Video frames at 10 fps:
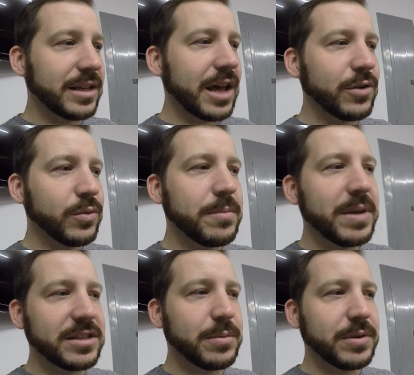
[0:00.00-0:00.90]
I don't want to
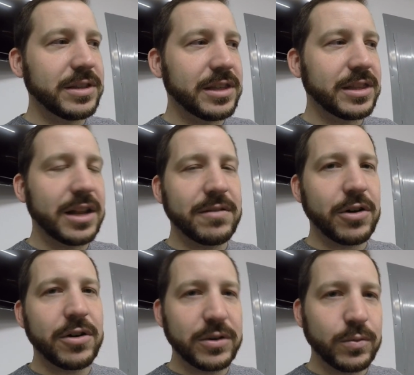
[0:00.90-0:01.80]
mess up anything that I've
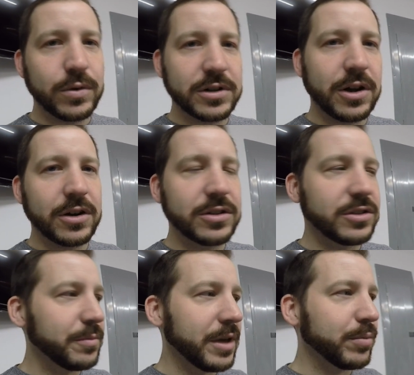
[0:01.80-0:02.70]
already worked hard
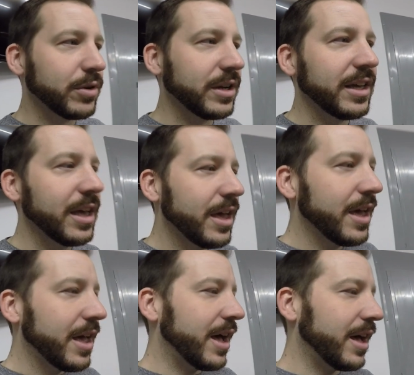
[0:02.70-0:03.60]
to make pretty.
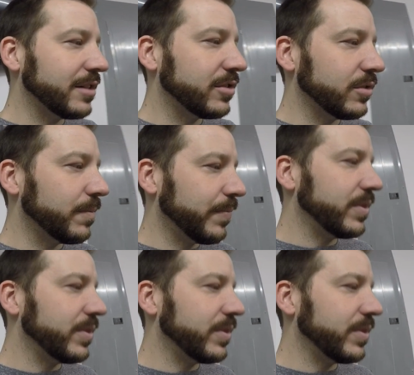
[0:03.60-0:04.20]
So